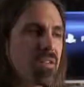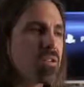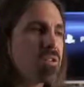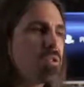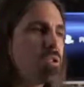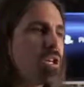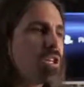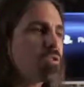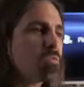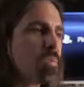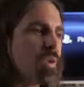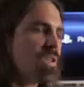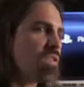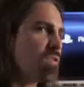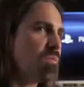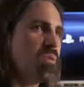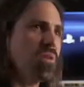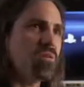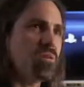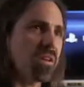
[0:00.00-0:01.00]
Does this piece
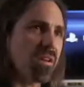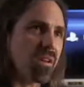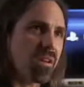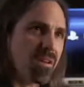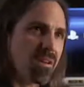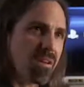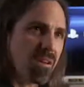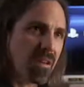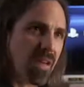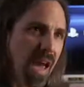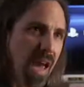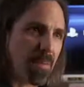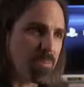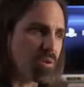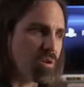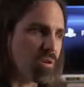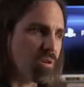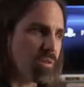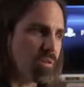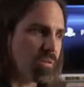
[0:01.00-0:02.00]
of music
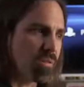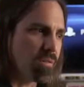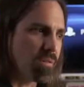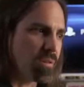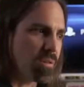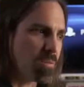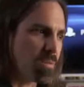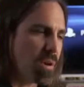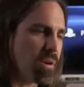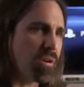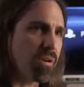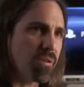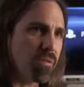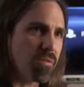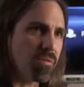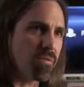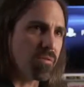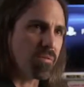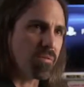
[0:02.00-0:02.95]
capture the spirit of